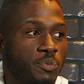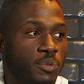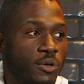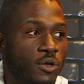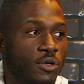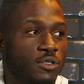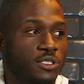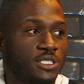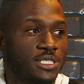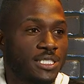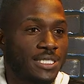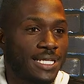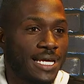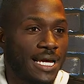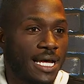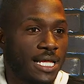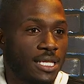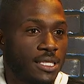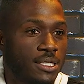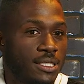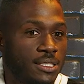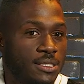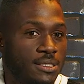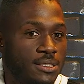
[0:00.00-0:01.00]

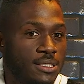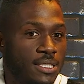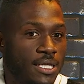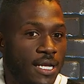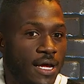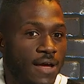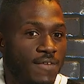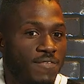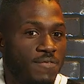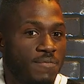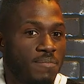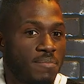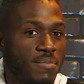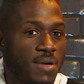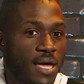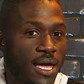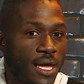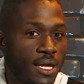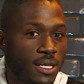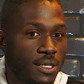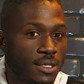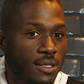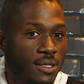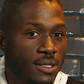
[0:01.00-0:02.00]
personalities that I've
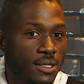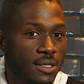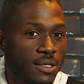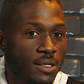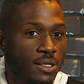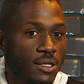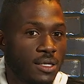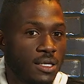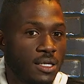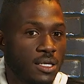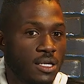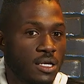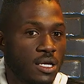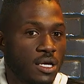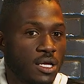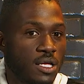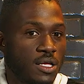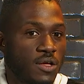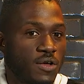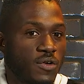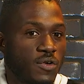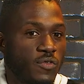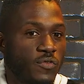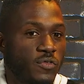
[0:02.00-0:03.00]
met
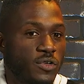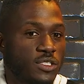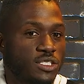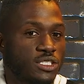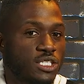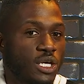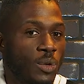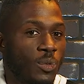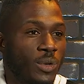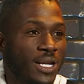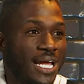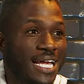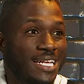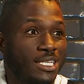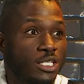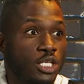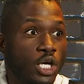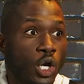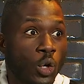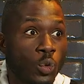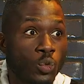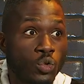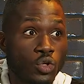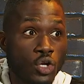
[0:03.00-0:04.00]
for someone I
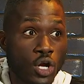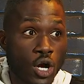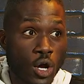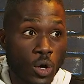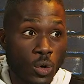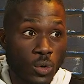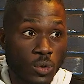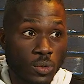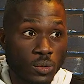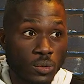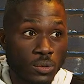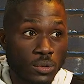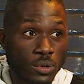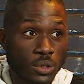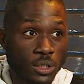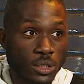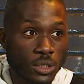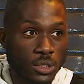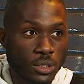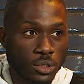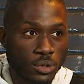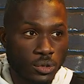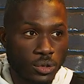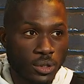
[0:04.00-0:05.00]
don't know.
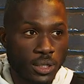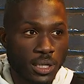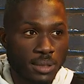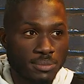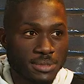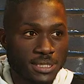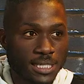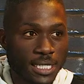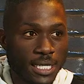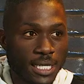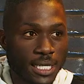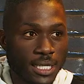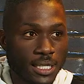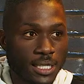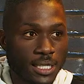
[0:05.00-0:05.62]
You know what I'm saying?